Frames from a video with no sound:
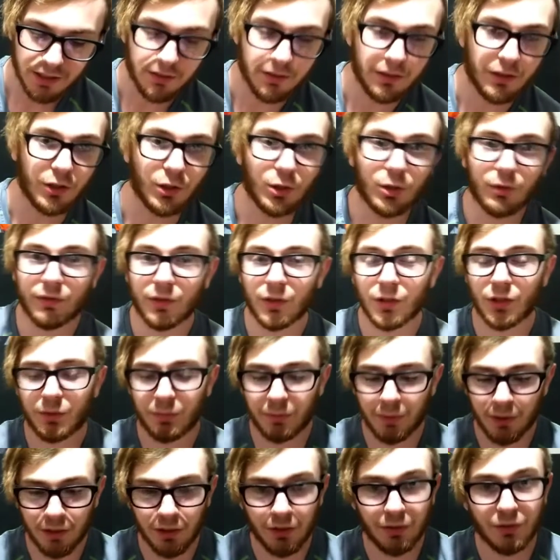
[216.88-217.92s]
Universe
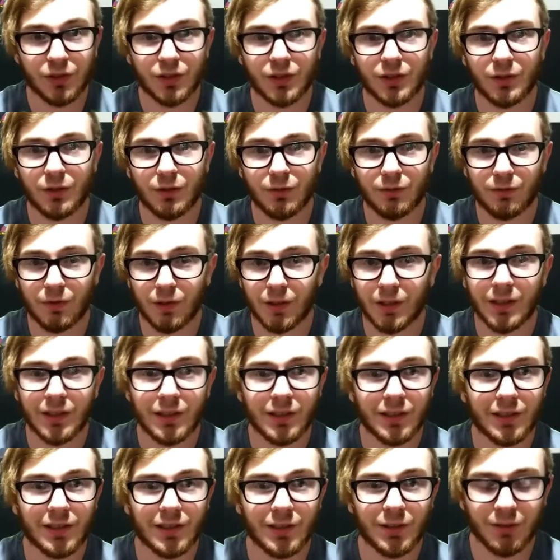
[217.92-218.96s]
mode, still fun,
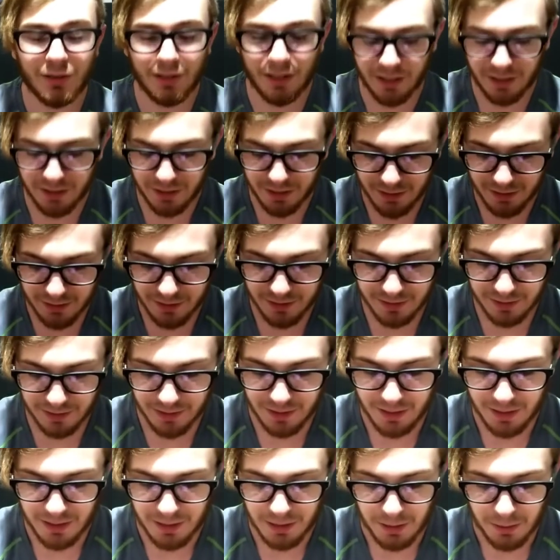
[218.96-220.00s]
still
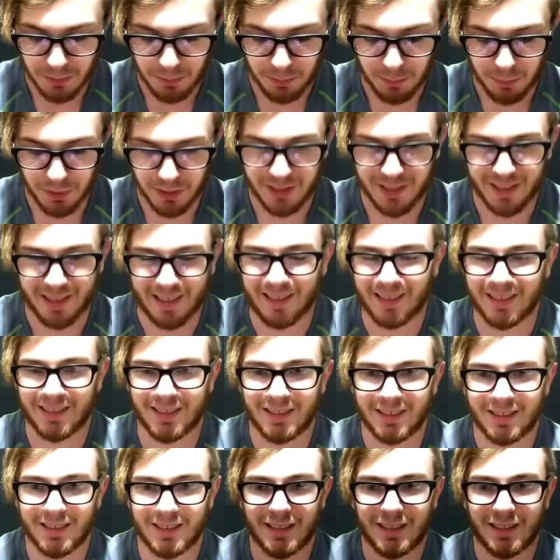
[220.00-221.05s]
nice, but I
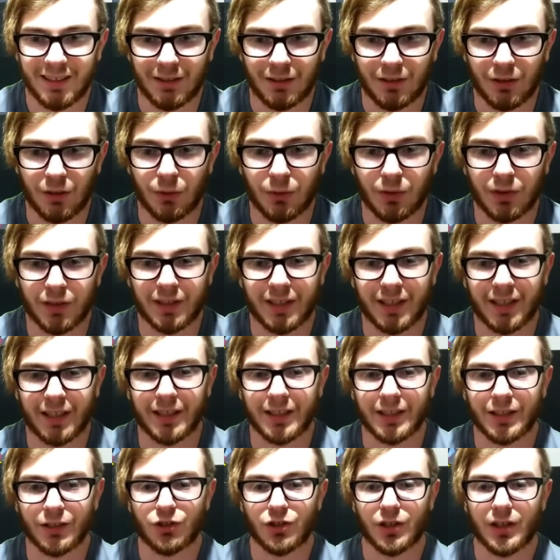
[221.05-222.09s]
didn't notice
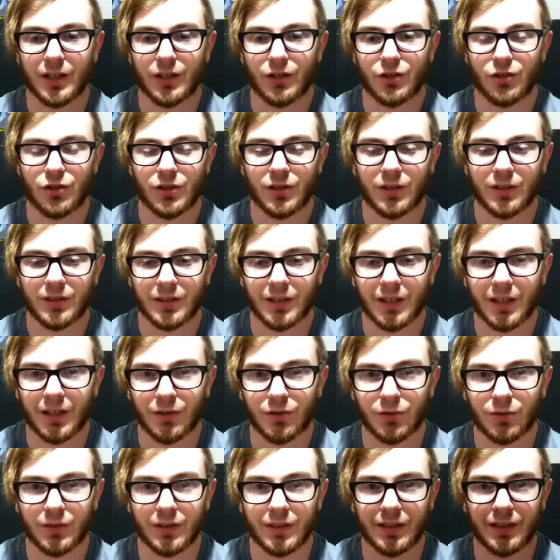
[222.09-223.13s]
any changes
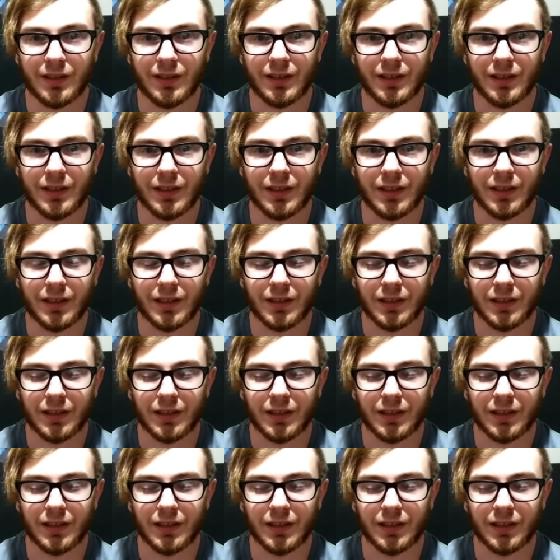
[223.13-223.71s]
other than the